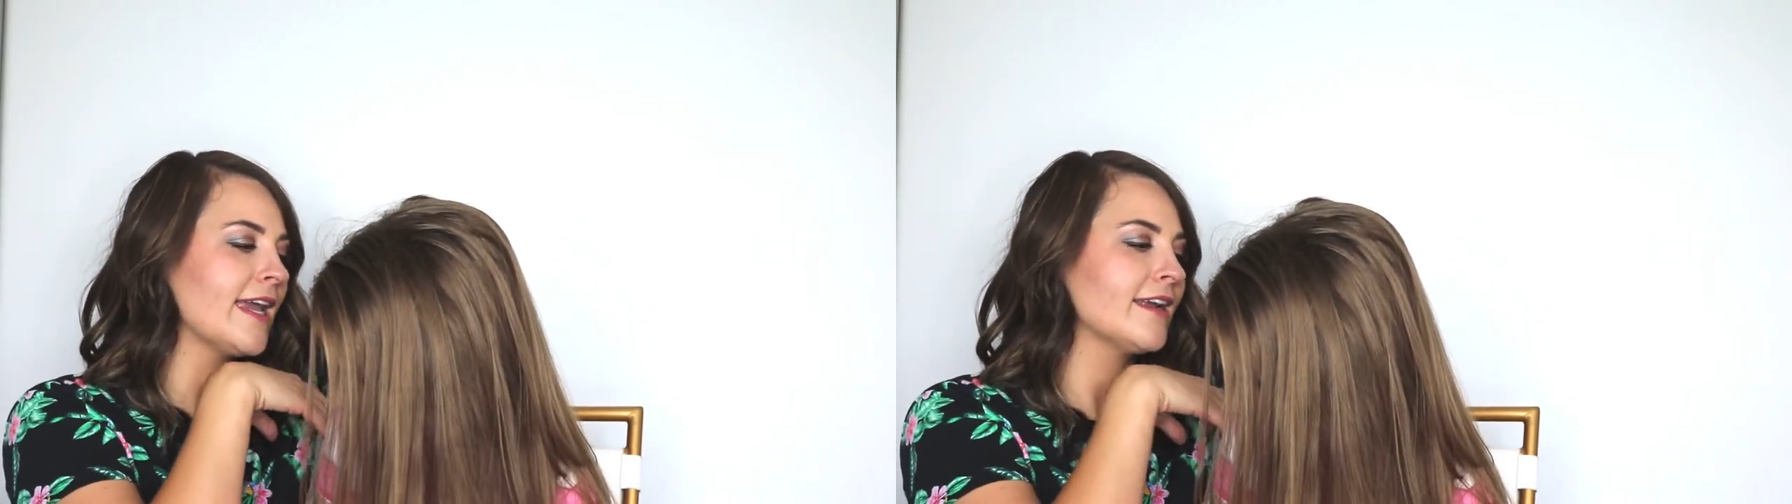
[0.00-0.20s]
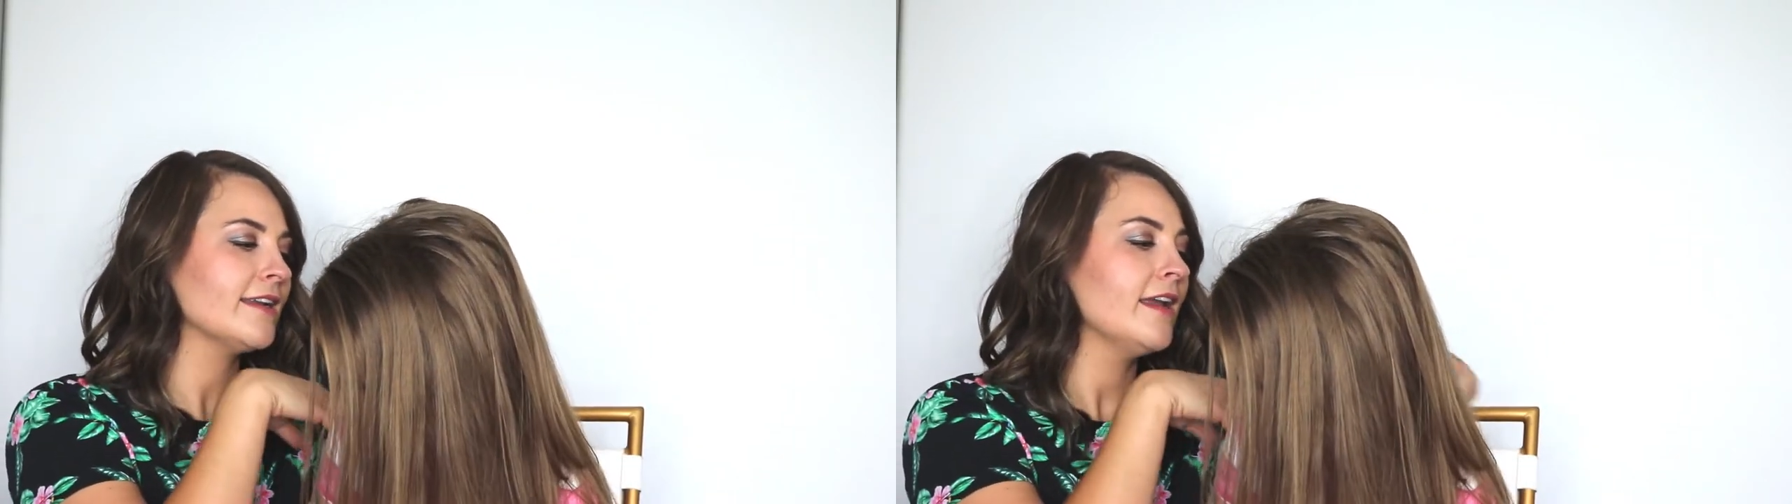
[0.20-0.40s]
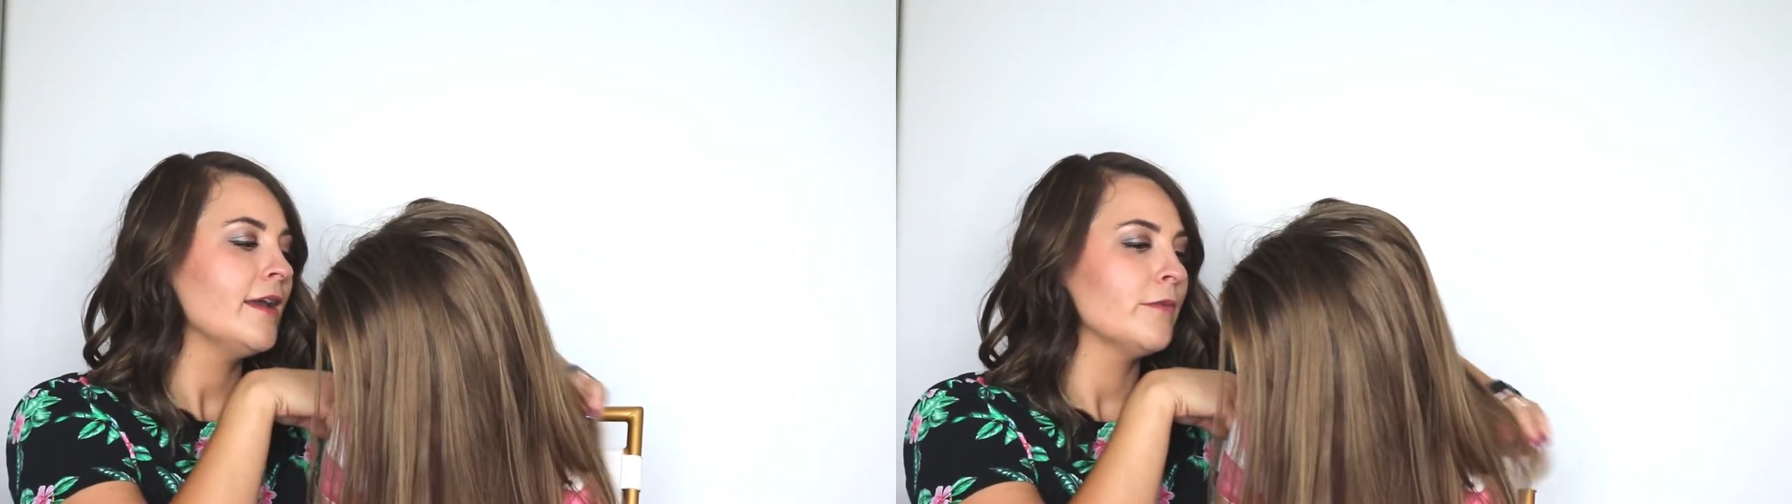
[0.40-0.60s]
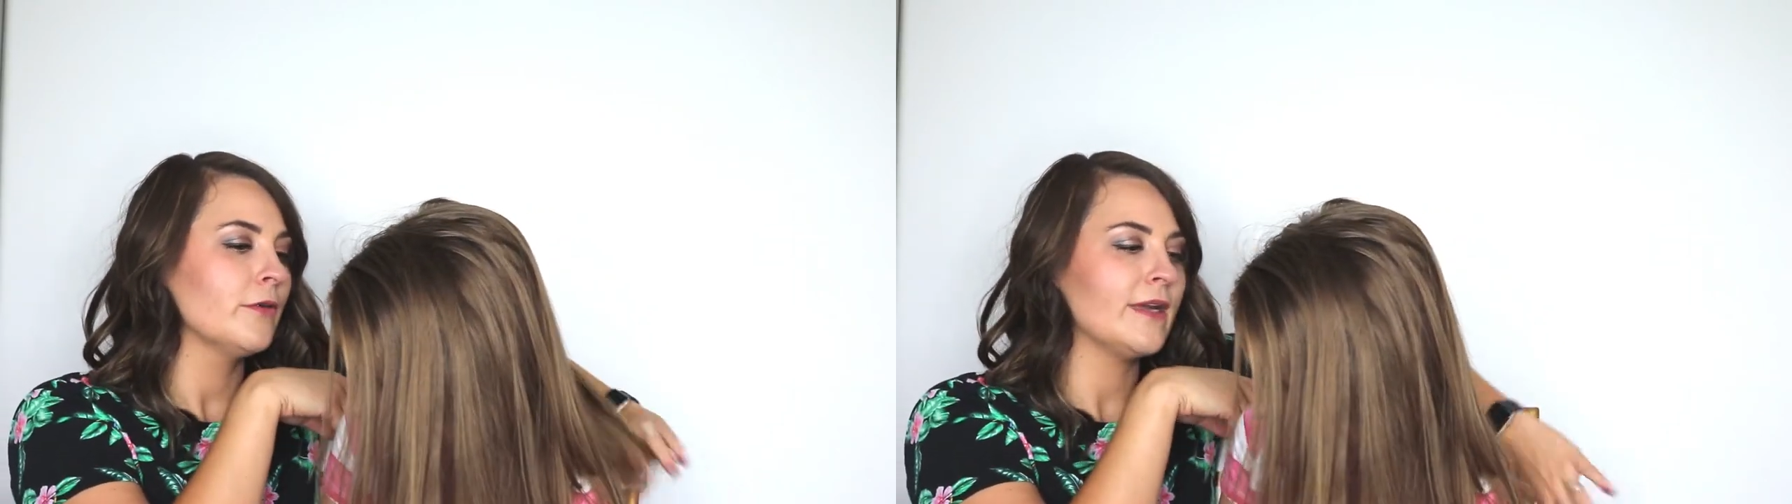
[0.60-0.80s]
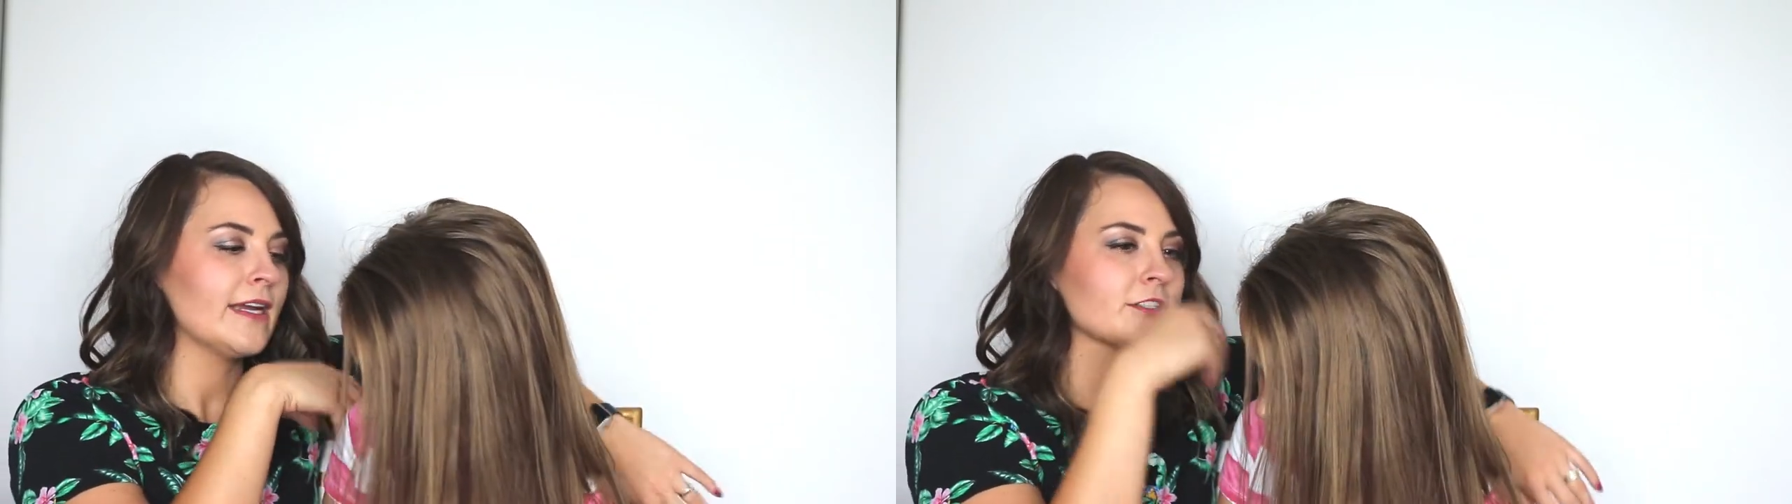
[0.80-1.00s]
can.
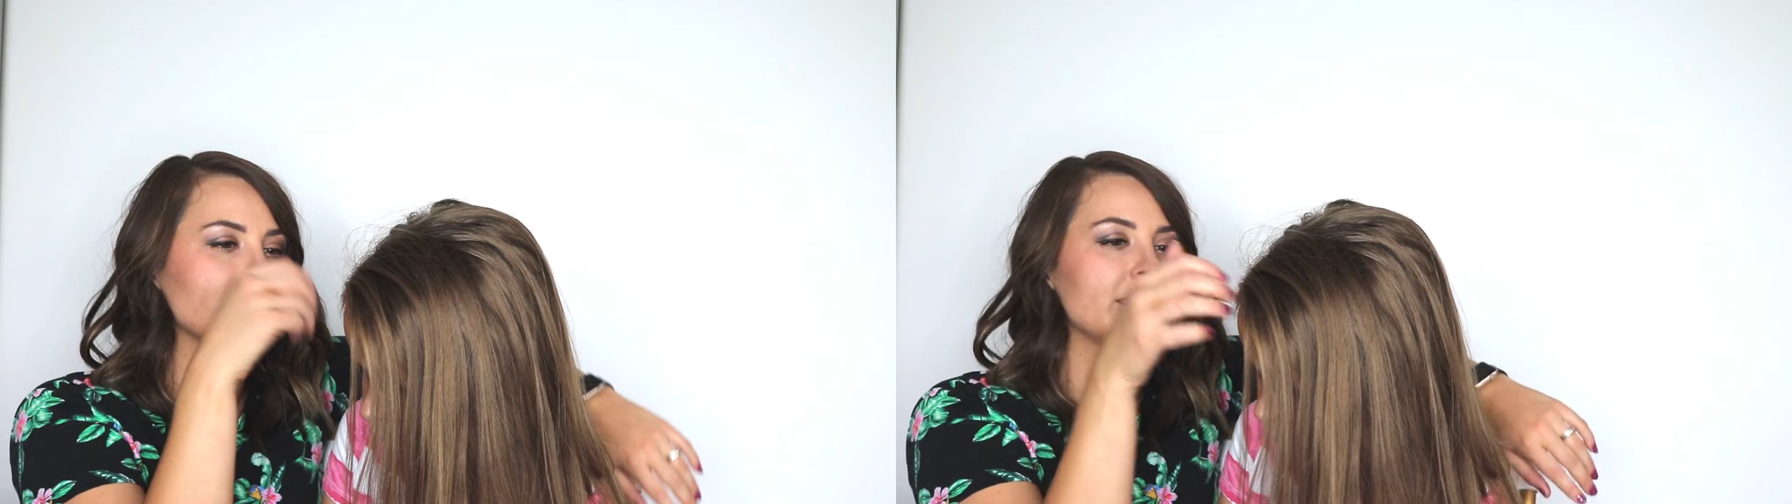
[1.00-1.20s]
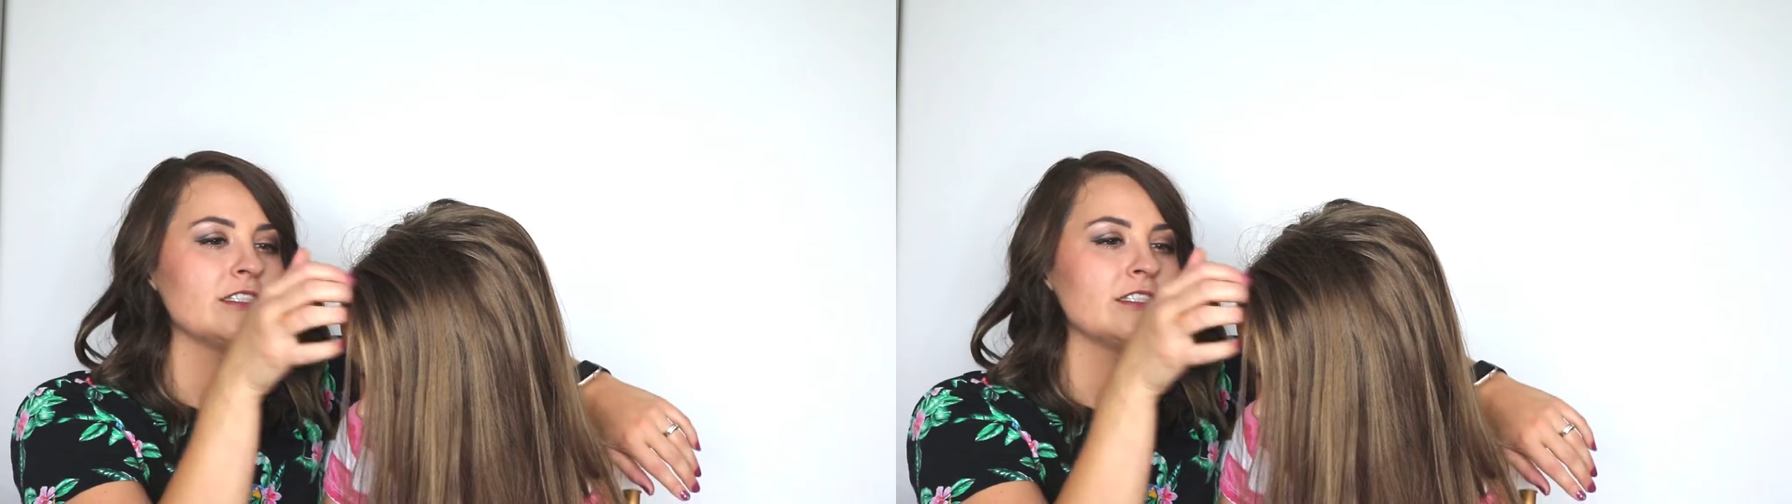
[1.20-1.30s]
But we actually